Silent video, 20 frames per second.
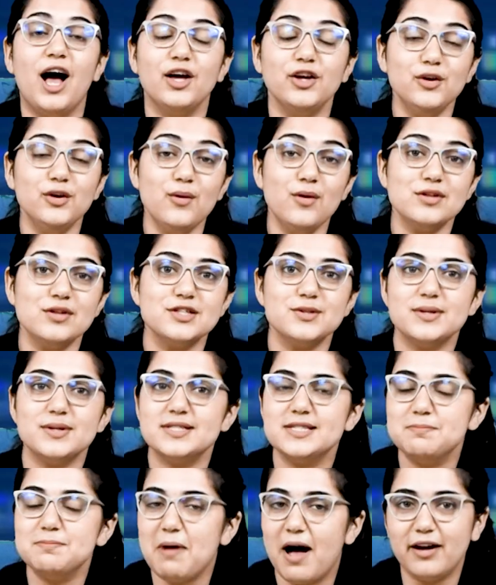Are you also
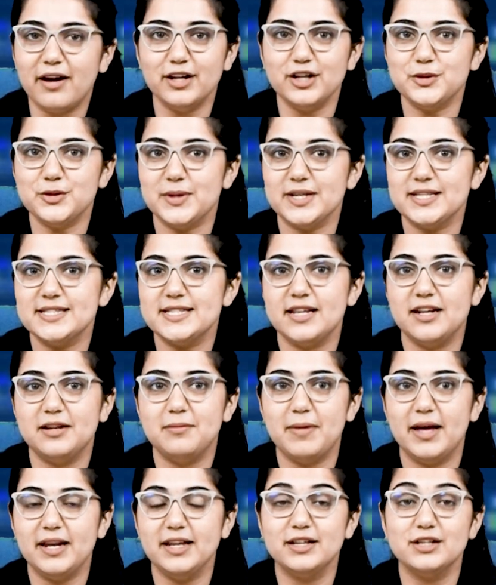aspiring to excel
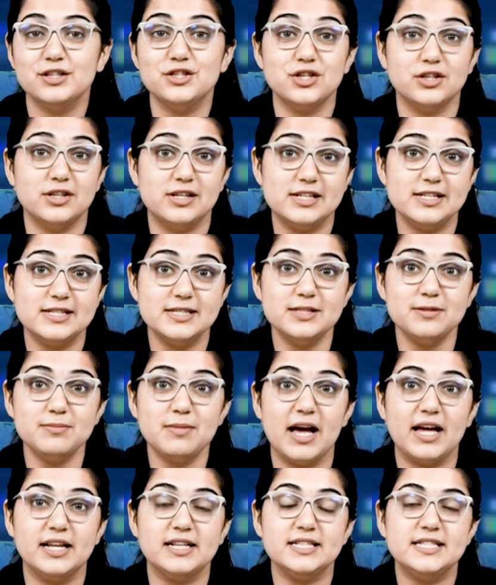in medical
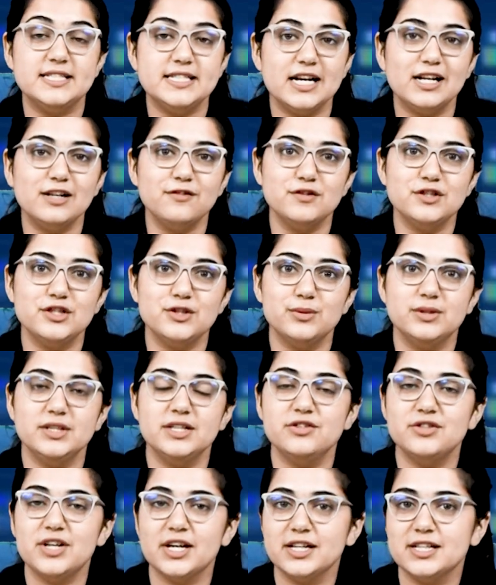journalism and delve into
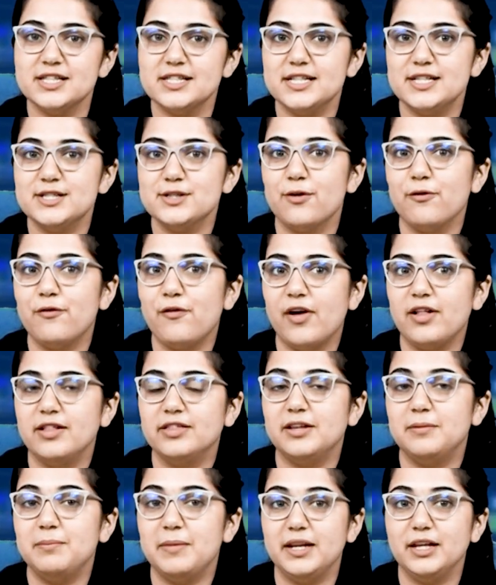the intricacies of
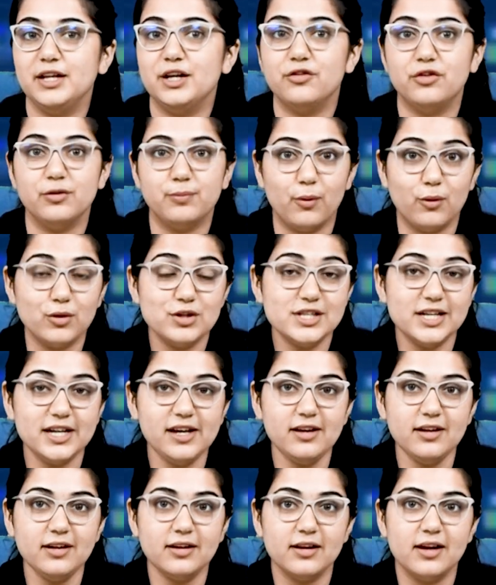health and medical
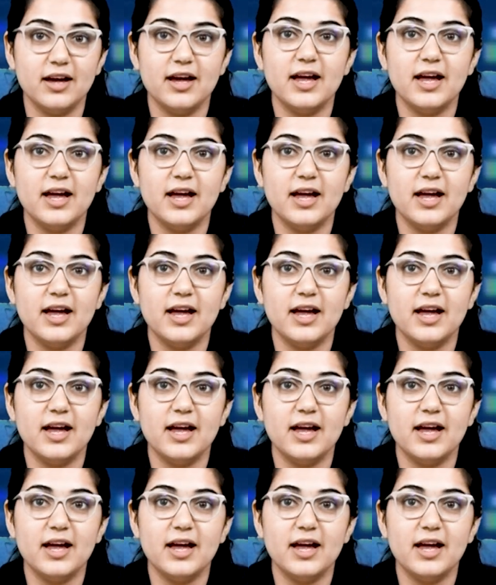reporting?